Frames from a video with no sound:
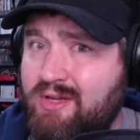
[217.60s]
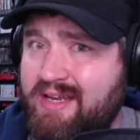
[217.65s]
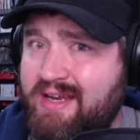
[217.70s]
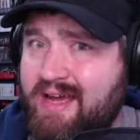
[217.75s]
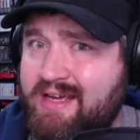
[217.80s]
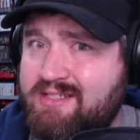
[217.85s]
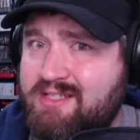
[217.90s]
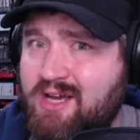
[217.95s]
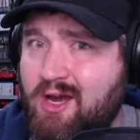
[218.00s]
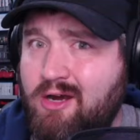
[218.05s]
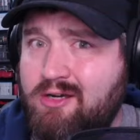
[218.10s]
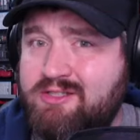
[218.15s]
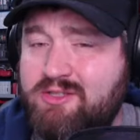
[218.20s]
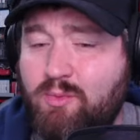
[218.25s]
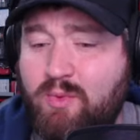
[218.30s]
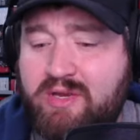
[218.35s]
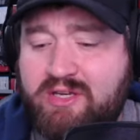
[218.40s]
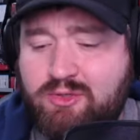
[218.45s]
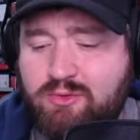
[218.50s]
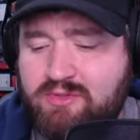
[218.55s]
nice cards, and
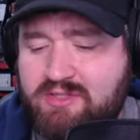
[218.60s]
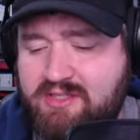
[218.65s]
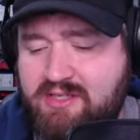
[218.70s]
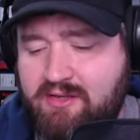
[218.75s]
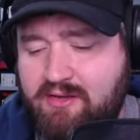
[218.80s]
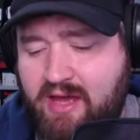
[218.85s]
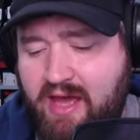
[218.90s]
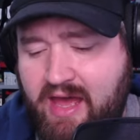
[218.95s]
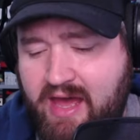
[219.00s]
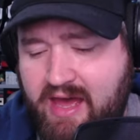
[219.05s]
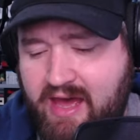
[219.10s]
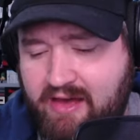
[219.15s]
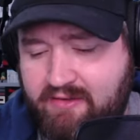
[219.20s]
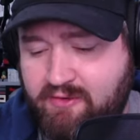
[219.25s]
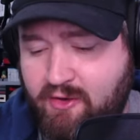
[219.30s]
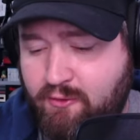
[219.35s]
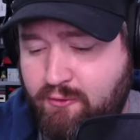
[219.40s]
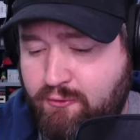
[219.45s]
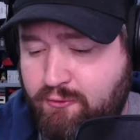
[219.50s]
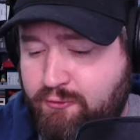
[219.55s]
we do still have
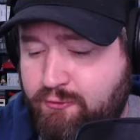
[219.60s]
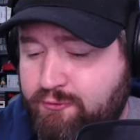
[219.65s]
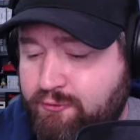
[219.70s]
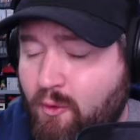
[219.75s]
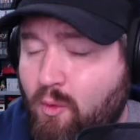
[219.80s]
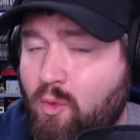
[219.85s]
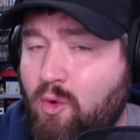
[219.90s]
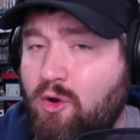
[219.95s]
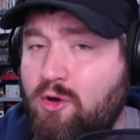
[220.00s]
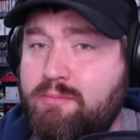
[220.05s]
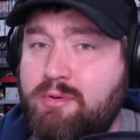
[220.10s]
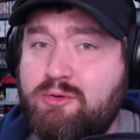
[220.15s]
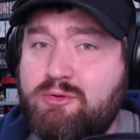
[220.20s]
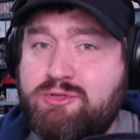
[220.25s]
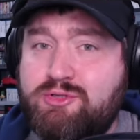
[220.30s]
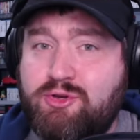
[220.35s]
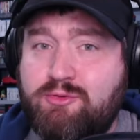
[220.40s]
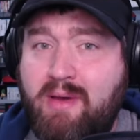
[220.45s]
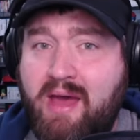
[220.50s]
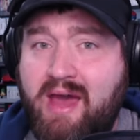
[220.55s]
four
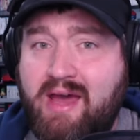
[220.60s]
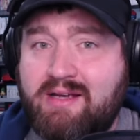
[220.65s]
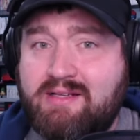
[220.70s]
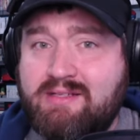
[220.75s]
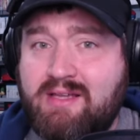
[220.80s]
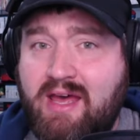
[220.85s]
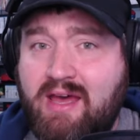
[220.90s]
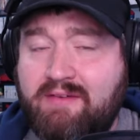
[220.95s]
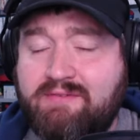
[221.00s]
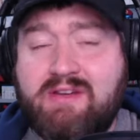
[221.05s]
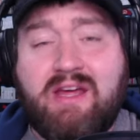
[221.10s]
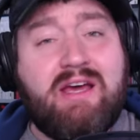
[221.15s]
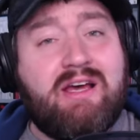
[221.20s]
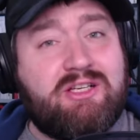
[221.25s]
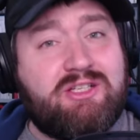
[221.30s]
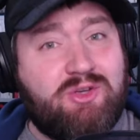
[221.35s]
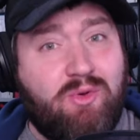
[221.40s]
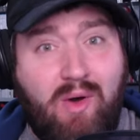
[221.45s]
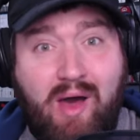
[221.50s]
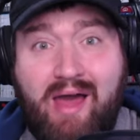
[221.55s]
booster packs left,
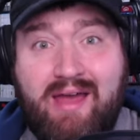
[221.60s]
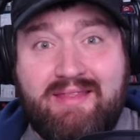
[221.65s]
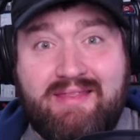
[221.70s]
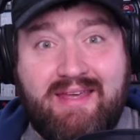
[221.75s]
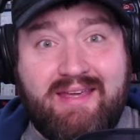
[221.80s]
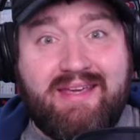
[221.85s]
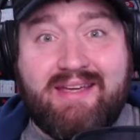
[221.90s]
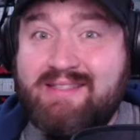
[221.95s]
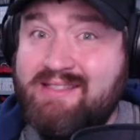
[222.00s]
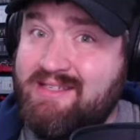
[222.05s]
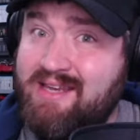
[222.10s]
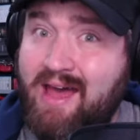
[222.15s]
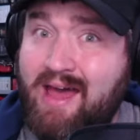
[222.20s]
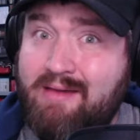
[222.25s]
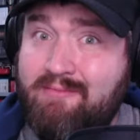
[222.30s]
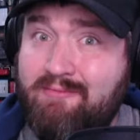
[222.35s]
so I think it's time